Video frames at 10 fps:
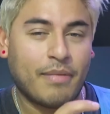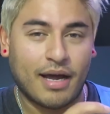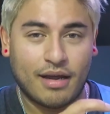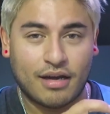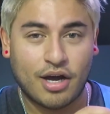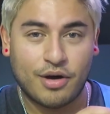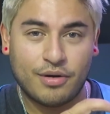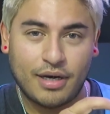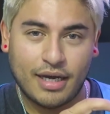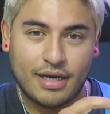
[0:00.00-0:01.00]
my
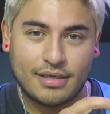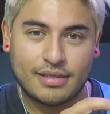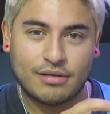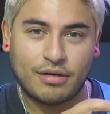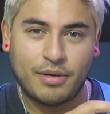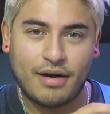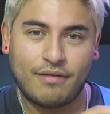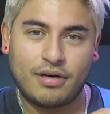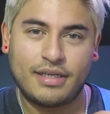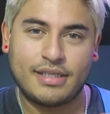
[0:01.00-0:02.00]
code, I guess, or
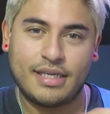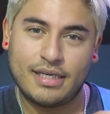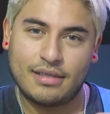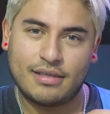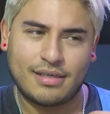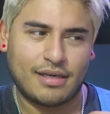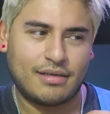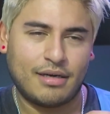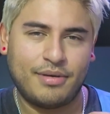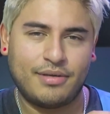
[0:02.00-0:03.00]
whatever, is this,
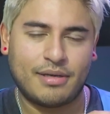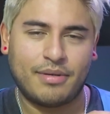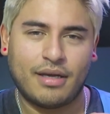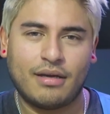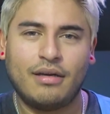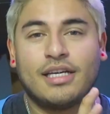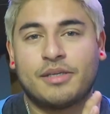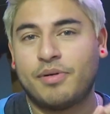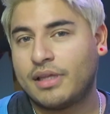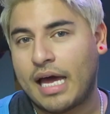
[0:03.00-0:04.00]
like W something. I
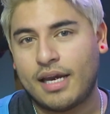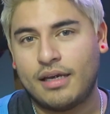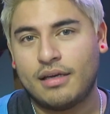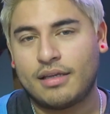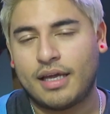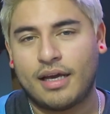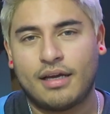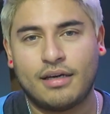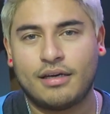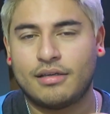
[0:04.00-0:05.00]
just put that in the thing
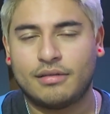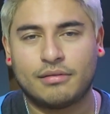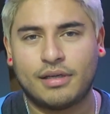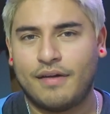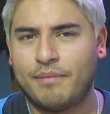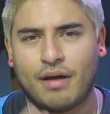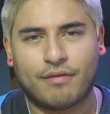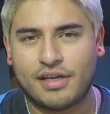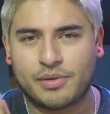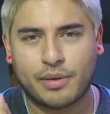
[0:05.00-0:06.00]
and it'll give me a
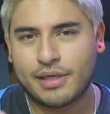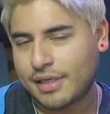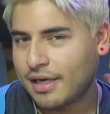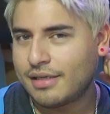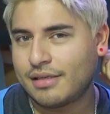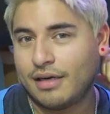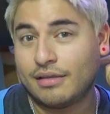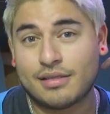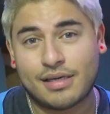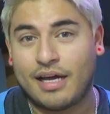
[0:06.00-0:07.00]
friends request, I guess, and
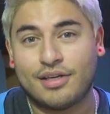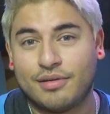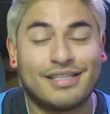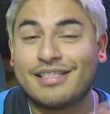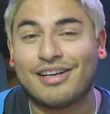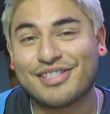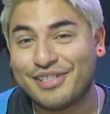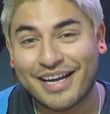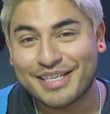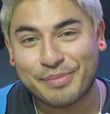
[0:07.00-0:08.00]
I'll just add you. This is
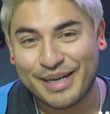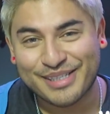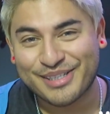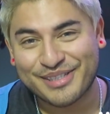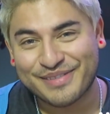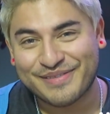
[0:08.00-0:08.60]
also not a sponsored